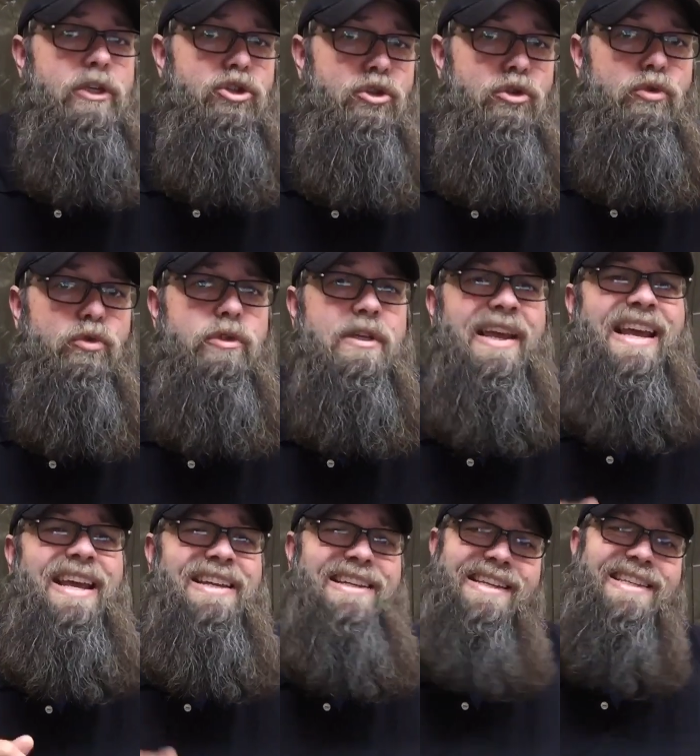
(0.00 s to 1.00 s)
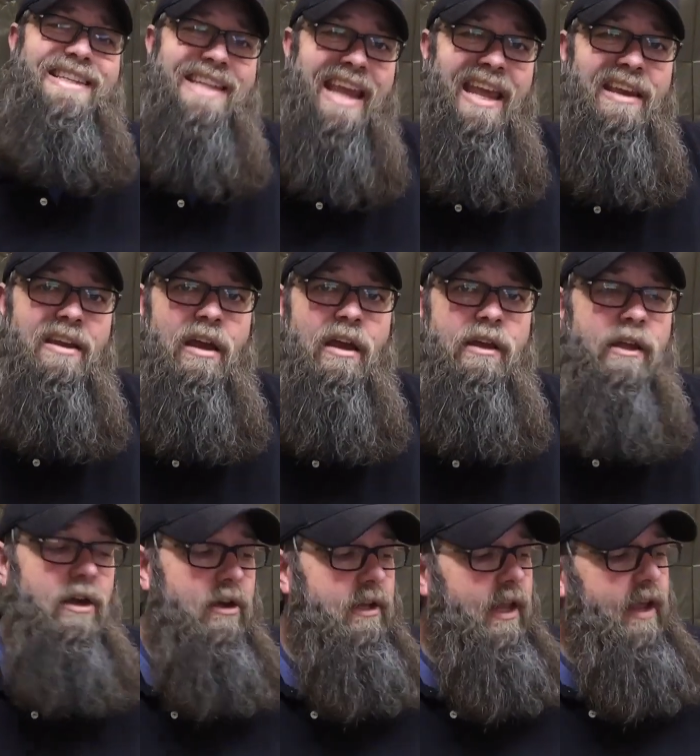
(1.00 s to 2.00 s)
choose to stand on
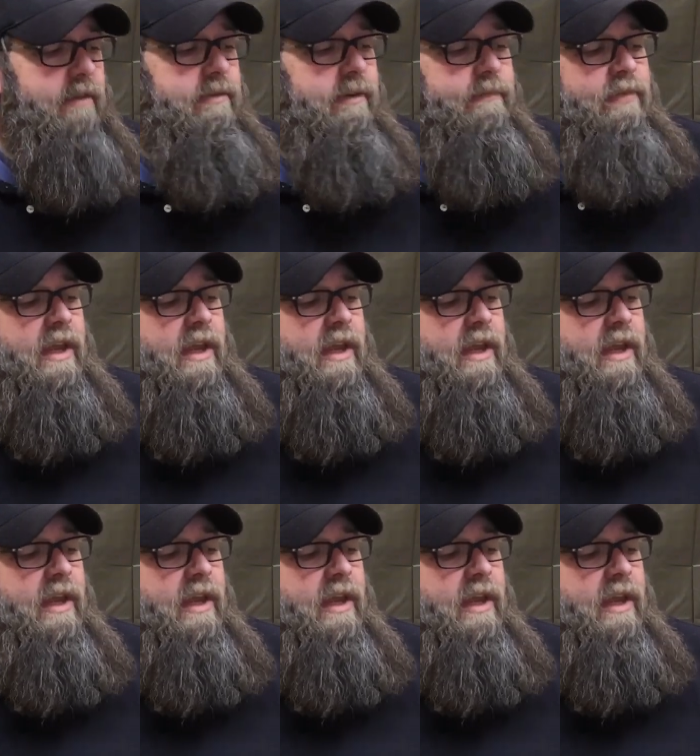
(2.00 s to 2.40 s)
in our life.